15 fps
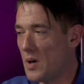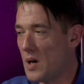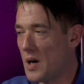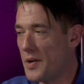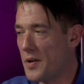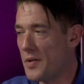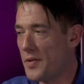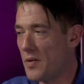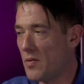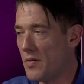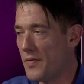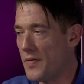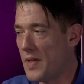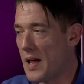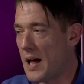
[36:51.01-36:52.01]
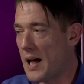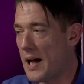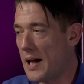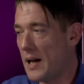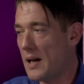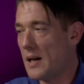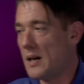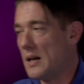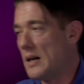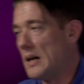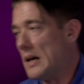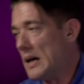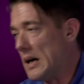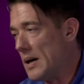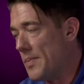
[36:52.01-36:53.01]
Another of their
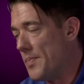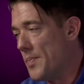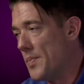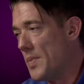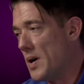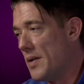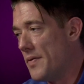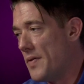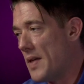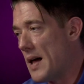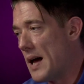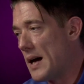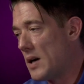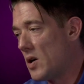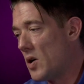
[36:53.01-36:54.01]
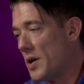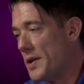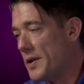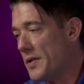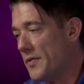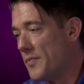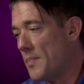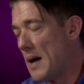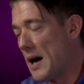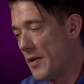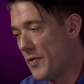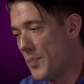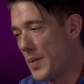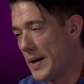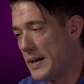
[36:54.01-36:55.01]
kind of
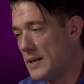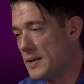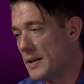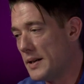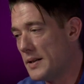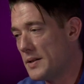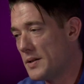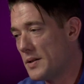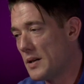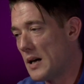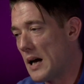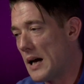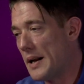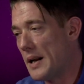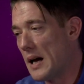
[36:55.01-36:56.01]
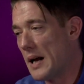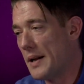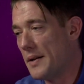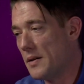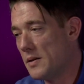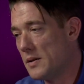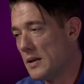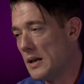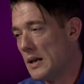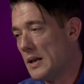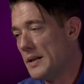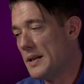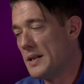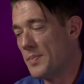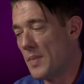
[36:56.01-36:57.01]
mouthpieces, and
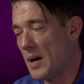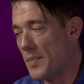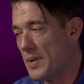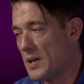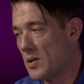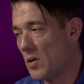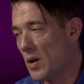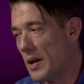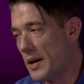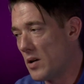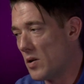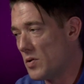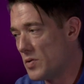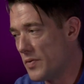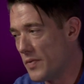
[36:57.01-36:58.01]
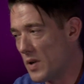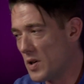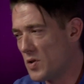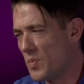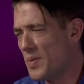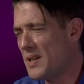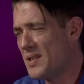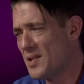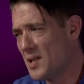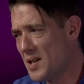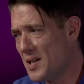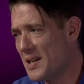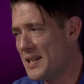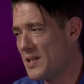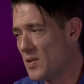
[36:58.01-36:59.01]
this may be slightly controversial, but it's
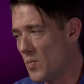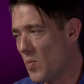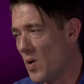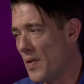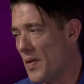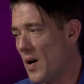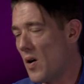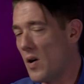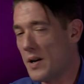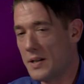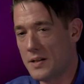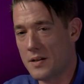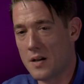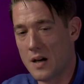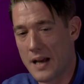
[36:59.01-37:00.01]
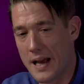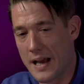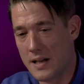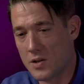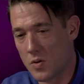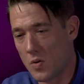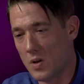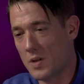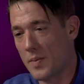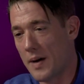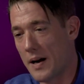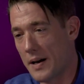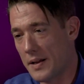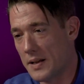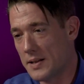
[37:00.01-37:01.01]
certainly someone that I hear talked
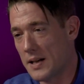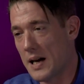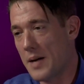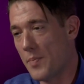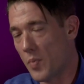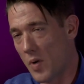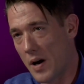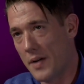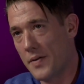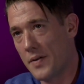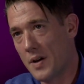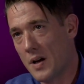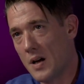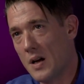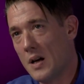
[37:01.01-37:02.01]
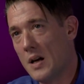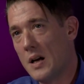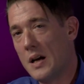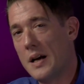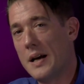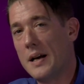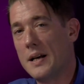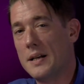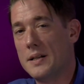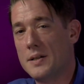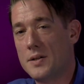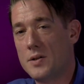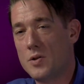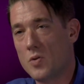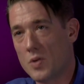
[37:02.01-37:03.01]
about in the same breath,
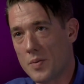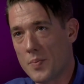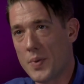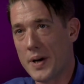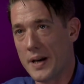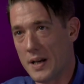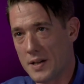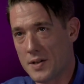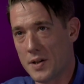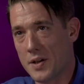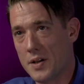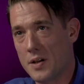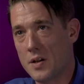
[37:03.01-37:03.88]
is Jordan Peterson,